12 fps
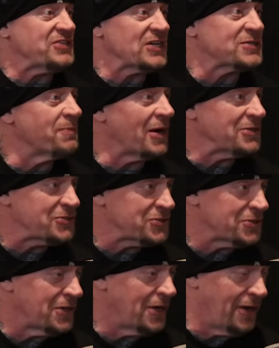six months.
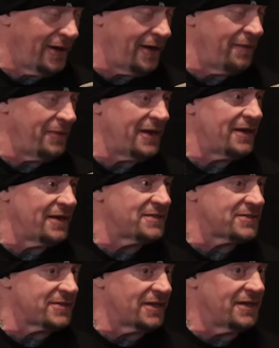Yeah, yeah. I mean,
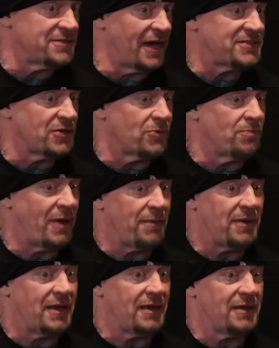it's, it's, that's a
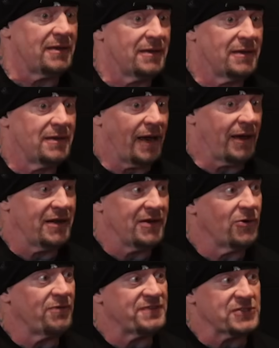maybe, I don't even
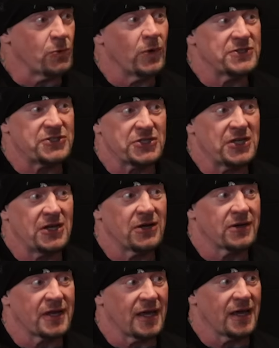know if it's a once a
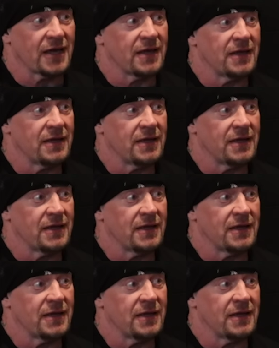year gig.